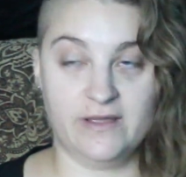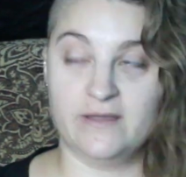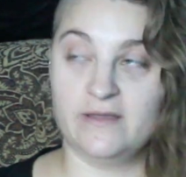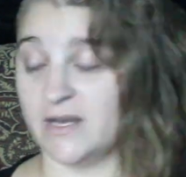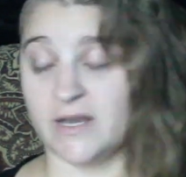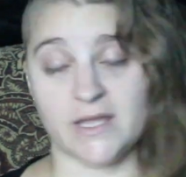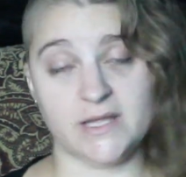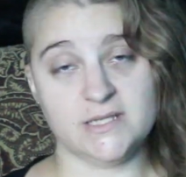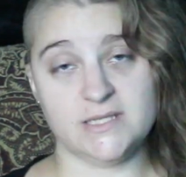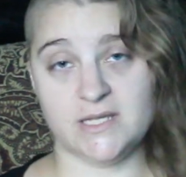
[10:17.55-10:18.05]

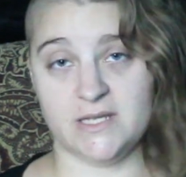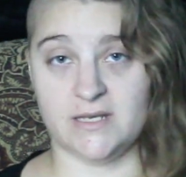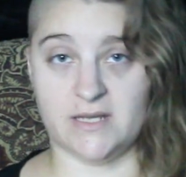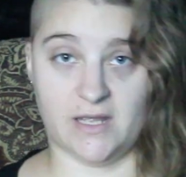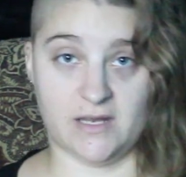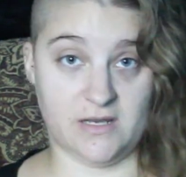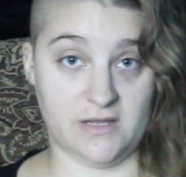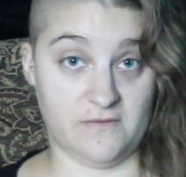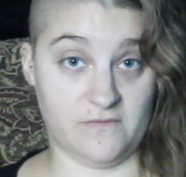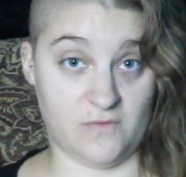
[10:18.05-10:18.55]

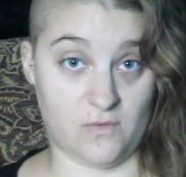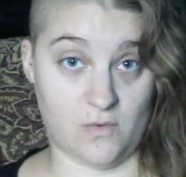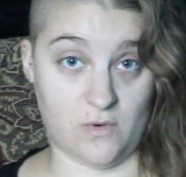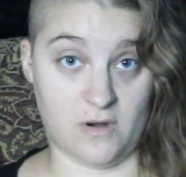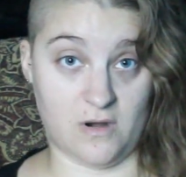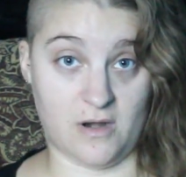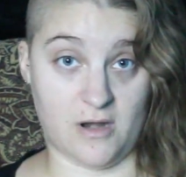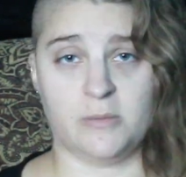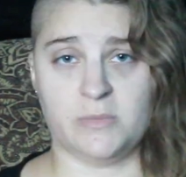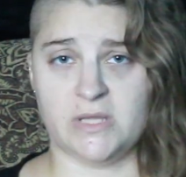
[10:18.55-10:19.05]
1994.
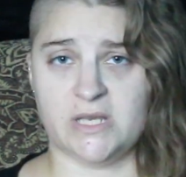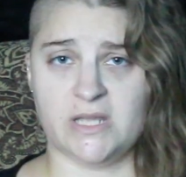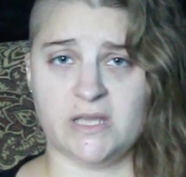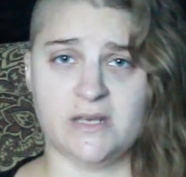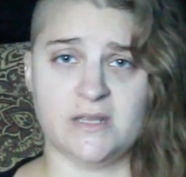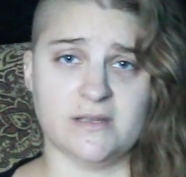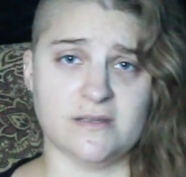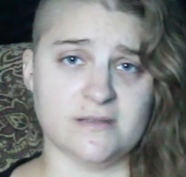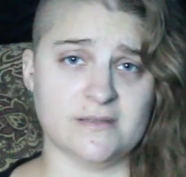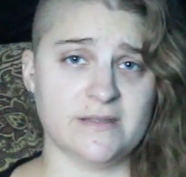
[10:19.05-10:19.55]
I mean, it
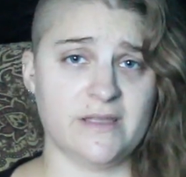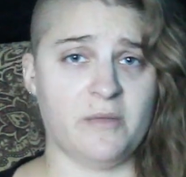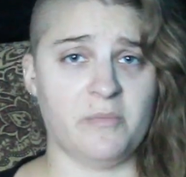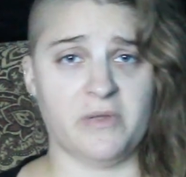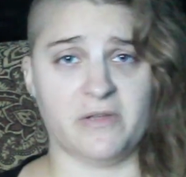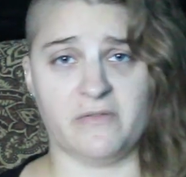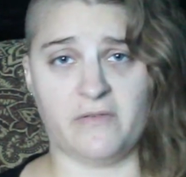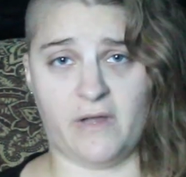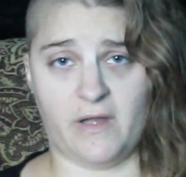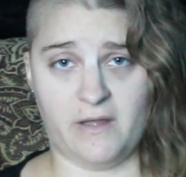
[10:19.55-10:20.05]
is epic
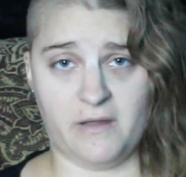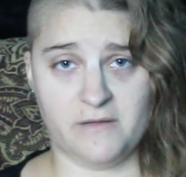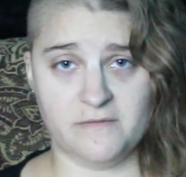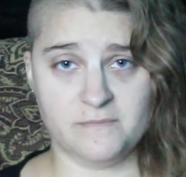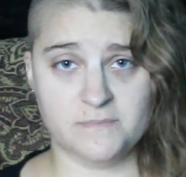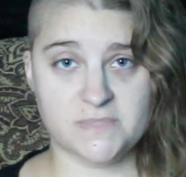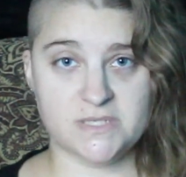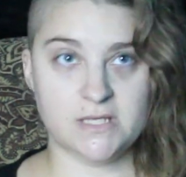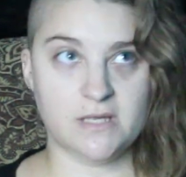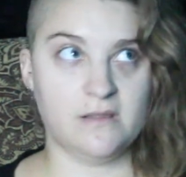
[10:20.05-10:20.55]

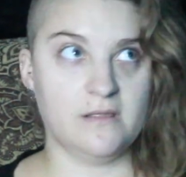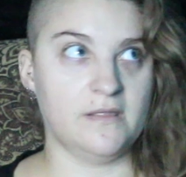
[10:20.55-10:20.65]
vibes.